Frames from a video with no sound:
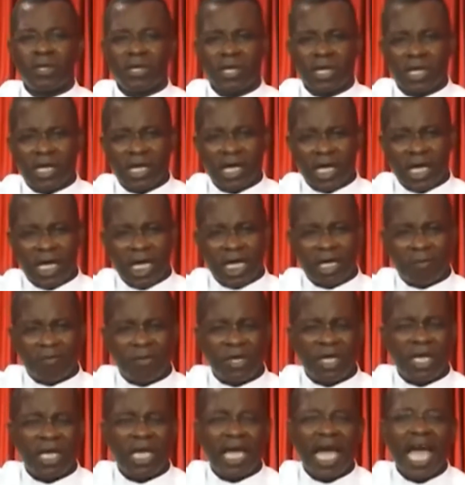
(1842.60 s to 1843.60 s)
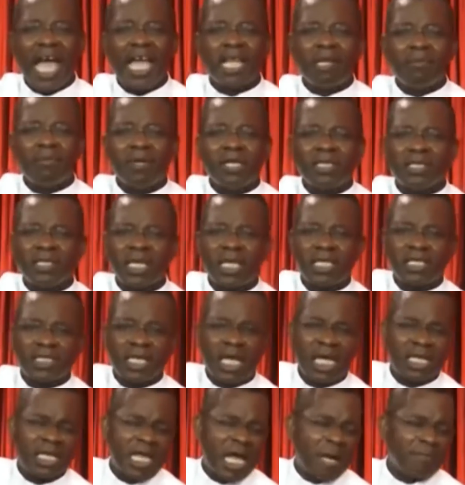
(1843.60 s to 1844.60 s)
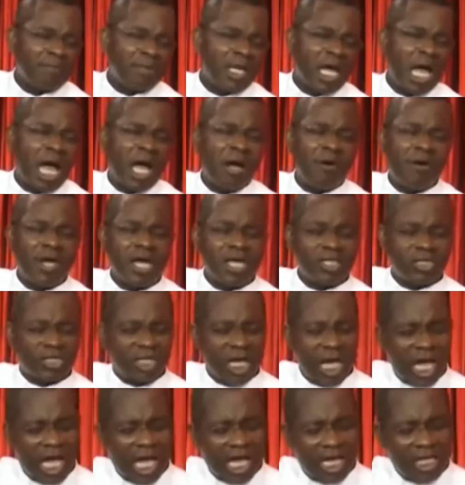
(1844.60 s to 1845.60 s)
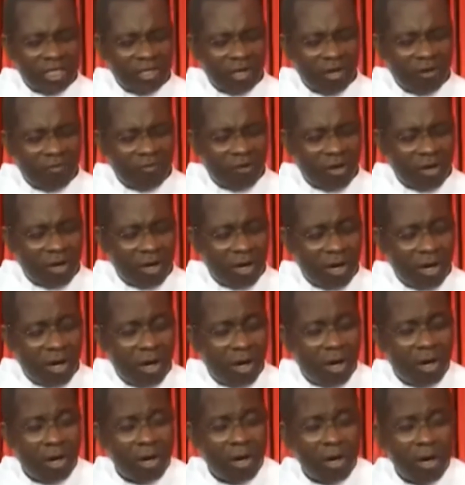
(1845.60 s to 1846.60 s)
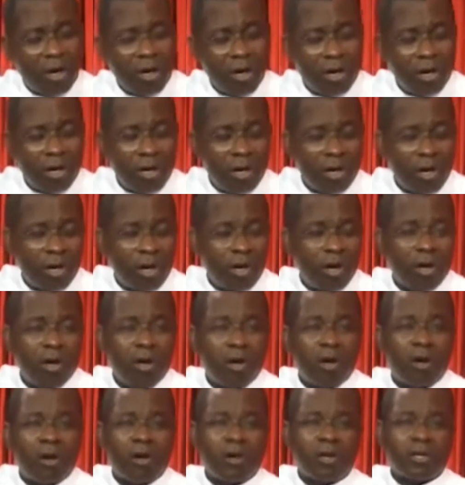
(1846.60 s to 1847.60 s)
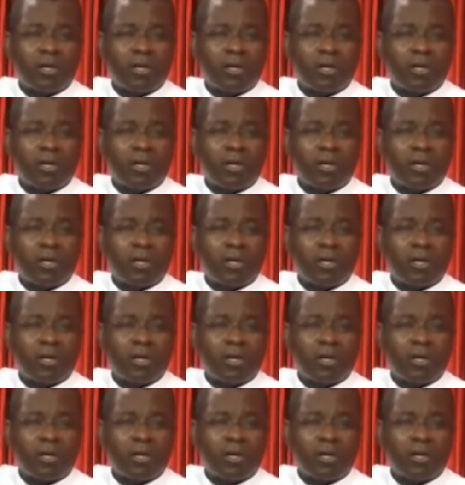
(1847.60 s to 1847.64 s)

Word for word: Get behind me, Satan, I'm now a child of God.